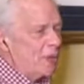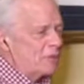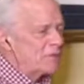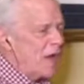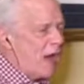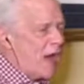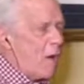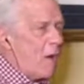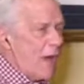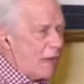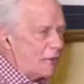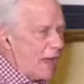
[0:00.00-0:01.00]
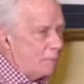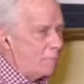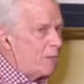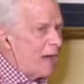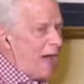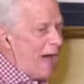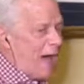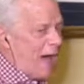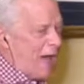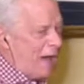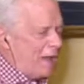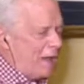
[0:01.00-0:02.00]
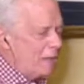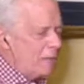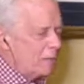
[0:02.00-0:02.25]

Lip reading: it's how I get by.